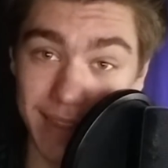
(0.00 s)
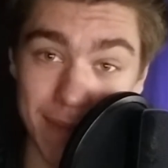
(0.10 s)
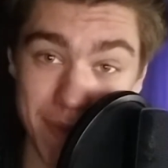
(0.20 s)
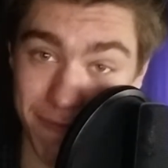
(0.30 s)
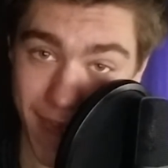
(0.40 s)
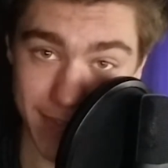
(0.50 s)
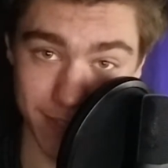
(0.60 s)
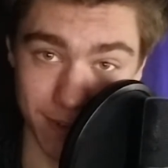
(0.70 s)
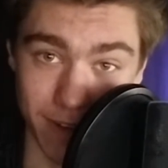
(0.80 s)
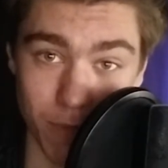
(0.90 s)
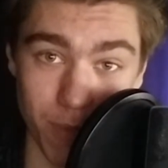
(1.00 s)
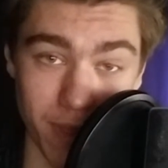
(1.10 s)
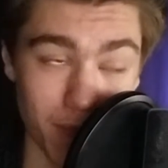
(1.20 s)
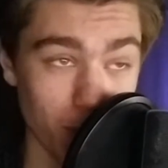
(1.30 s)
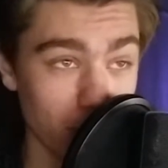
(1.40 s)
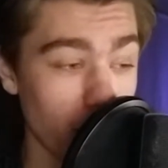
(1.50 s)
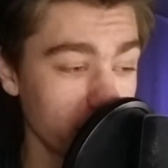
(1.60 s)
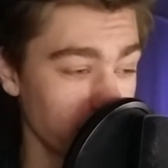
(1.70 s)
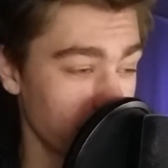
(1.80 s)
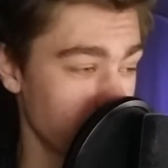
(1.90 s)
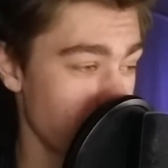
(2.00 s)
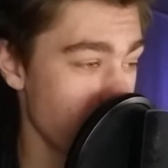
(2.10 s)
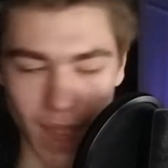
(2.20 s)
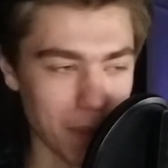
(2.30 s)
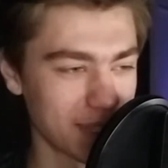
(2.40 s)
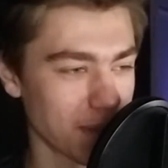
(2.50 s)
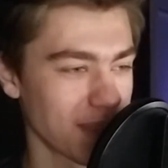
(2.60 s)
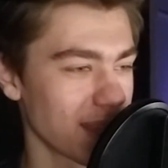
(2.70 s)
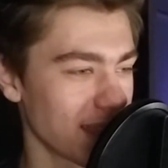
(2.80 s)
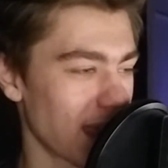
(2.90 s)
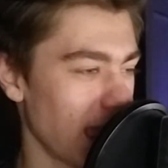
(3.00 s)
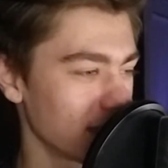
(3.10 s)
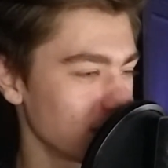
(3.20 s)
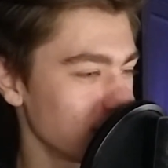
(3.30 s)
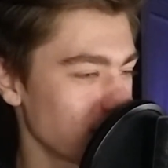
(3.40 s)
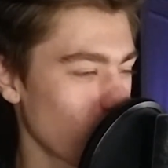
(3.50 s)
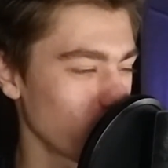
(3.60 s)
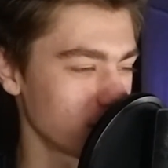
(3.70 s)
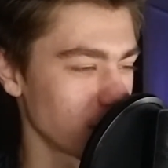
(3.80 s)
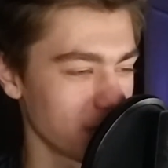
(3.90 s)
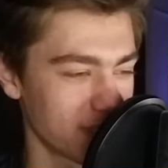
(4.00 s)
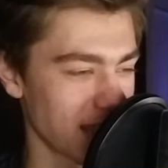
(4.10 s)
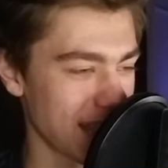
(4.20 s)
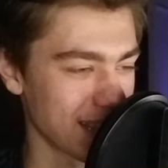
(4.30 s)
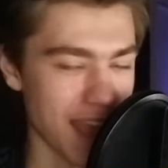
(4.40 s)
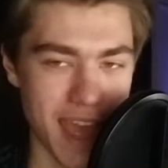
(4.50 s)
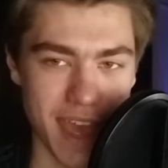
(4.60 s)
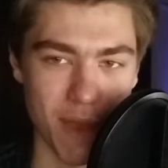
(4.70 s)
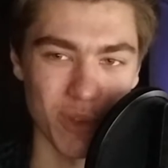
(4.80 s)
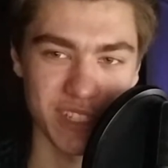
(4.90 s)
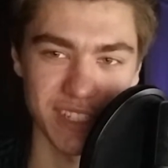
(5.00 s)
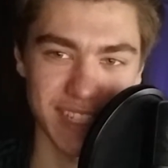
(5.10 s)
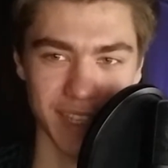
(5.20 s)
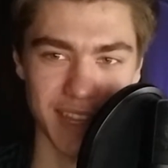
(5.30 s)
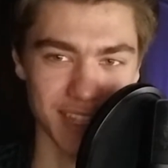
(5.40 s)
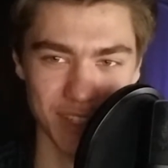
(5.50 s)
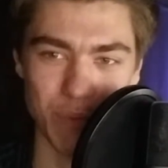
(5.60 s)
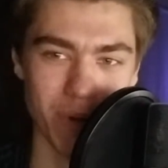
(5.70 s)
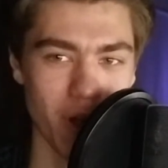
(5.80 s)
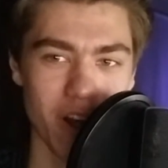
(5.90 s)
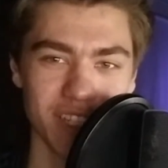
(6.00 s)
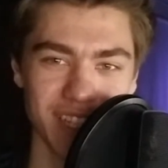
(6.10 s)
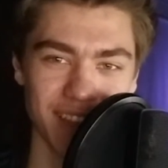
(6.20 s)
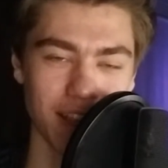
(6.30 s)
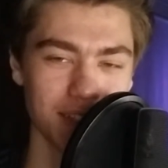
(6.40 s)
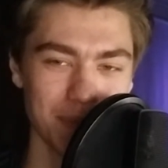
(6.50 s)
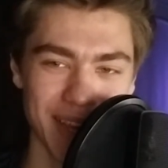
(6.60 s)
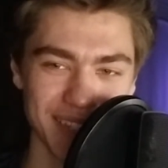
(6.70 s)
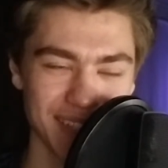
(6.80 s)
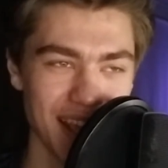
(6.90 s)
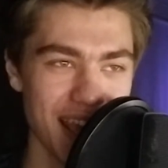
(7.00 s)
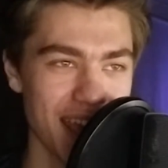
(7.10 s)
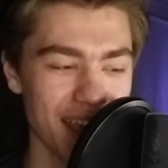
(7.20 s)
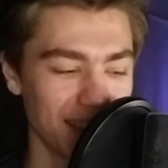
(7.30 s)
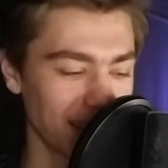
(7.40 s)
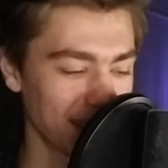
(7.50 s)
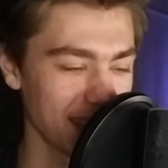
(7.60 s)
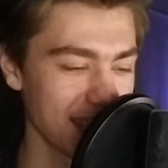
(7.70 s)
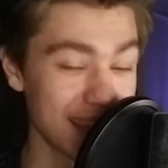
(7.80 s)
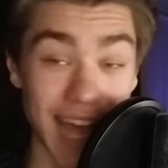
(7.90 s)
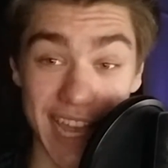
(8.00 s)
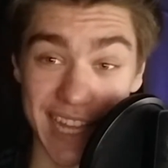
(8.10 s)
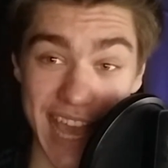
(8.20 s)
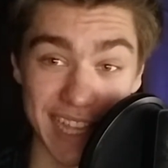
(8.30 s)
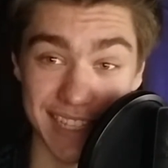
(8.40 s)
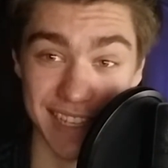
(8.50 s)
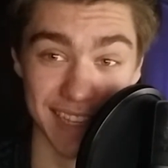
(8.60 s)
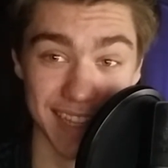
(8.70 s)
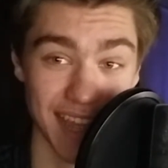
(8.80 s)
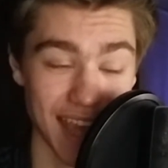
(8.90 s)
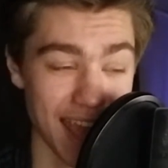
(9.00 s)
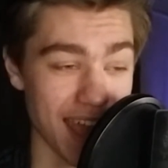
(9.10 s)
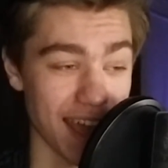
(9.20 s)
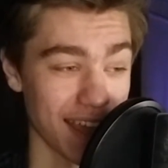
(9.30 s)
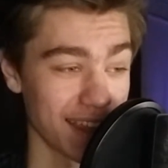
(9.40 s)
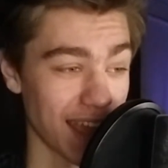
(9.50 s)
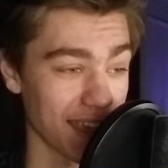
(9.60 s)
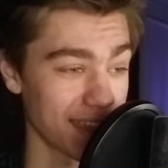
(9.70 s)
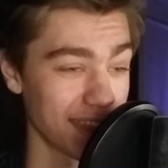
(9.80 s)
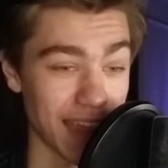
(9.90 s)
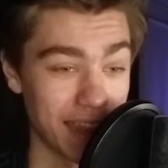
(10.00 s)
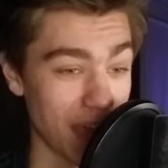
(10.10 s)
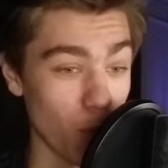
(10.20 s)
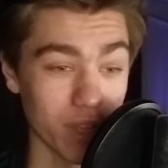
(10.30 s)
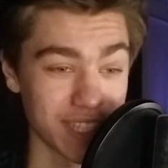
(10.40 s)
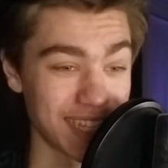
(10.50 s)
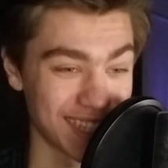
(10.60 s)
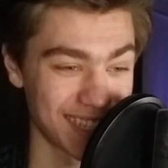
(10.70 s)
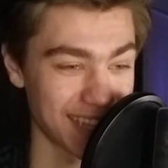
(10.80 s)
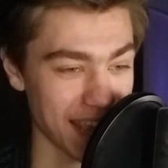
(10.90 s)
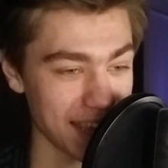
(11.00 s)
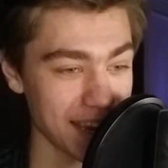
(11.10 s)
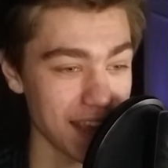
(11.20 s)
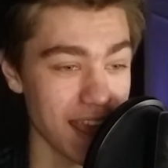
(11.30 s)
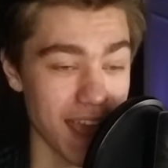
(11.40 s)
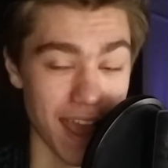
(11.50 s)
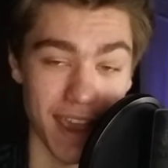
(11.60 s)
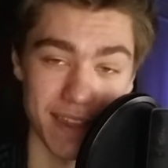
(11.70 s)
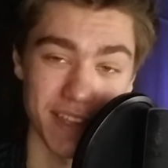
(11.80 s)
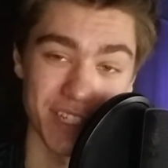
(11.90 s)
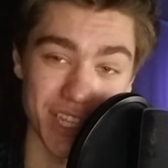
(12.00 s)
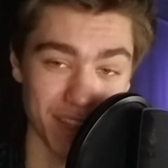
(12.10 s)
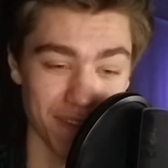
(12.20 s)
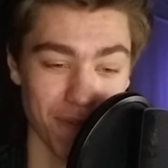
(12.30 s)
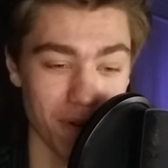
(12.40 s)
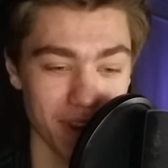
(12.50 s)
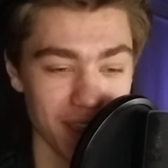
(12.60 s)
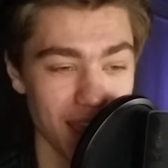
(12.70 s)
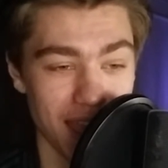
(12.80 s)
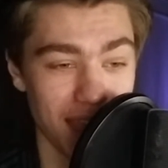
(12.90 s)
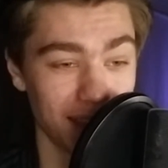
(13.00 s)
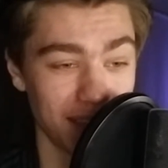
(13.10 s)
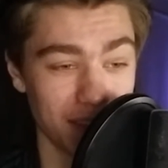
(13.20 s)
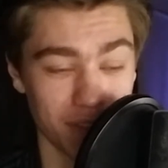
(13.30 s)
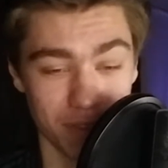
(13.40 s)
a little bit faster when watching it. I mean, something that I just thought was so insane was to see the supercars get customized, like the 918. That was insane, and the GT40, like